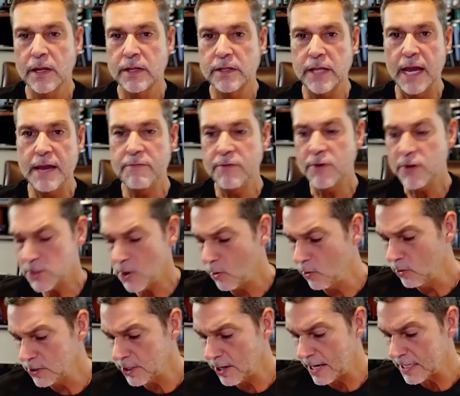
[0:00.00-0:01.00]
David
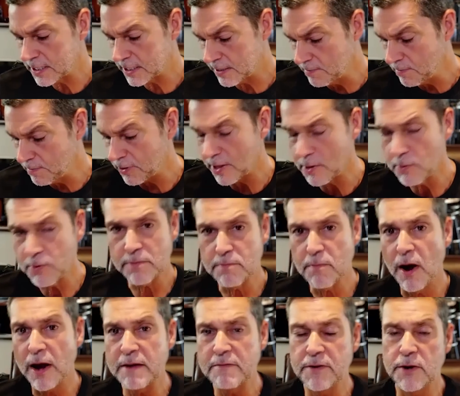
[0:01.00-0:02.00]
also has sympathy with
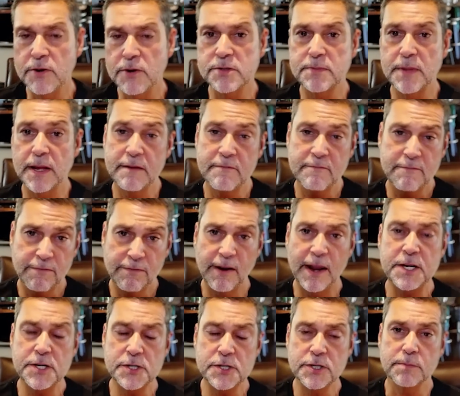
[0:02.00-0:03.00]
my views that
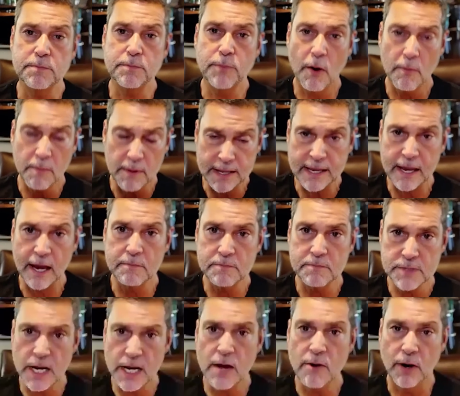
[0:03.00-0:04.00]
inflation probably
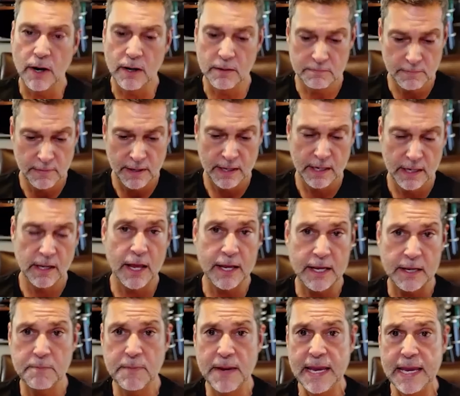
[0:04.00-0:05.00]
comes lower.
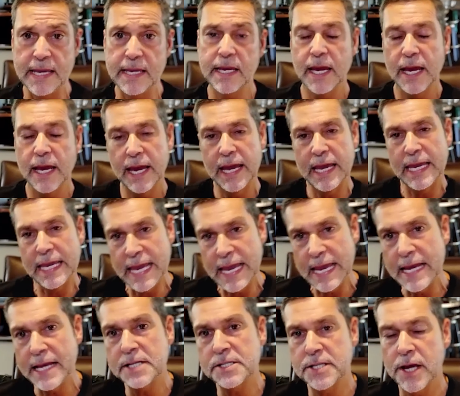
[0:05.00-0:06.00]
Like me, he
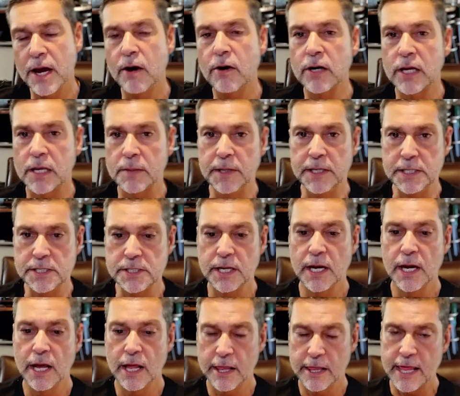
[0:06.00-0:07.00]
hears the argument
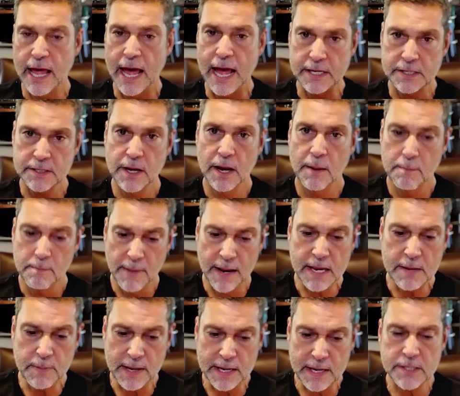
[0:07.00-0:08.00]
that
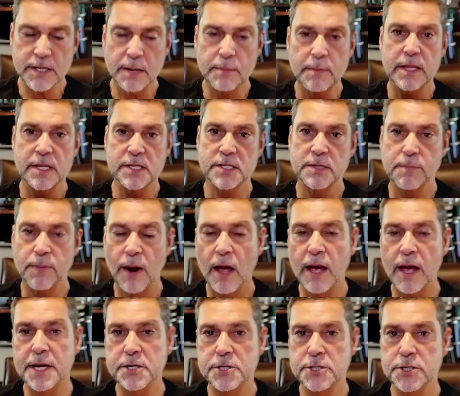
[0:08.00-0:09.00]
maybe some of the
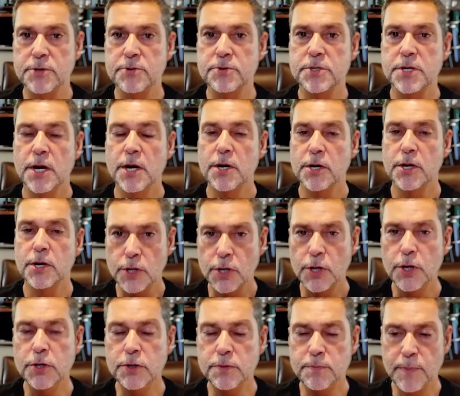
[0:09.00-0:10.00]
supply issues
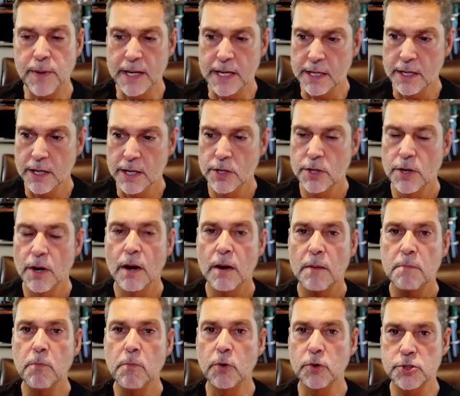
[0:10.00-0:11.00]
could be
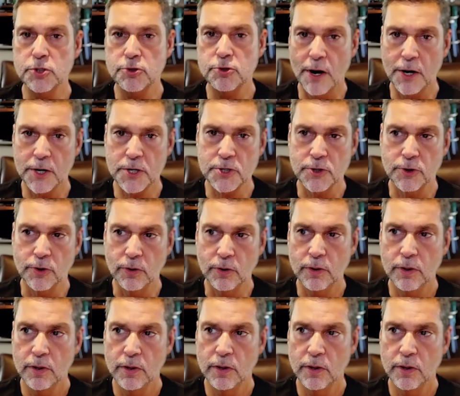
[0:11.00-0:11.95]
more structural,